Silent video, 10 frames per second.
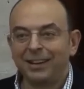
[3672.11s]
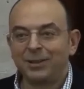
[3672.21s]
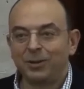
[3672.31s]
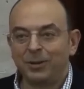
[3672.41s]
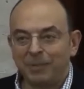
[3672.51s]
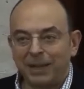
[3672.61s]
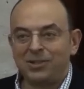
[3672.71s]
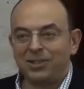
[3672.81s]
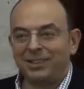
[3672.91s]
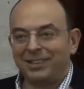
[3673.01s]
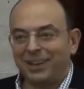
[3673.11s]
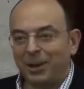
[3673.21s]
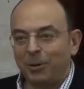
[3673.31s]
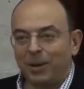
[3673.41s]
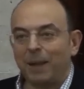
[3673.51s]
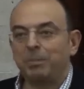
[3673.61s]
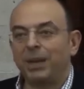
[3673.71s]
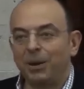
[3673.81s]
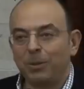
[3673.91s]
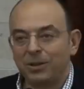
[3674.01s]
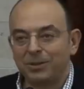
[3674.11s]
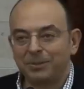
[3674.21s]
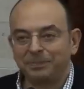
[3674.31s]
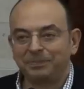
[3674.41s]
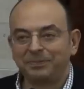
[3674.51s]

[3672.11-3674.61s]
So imagine how happy I was.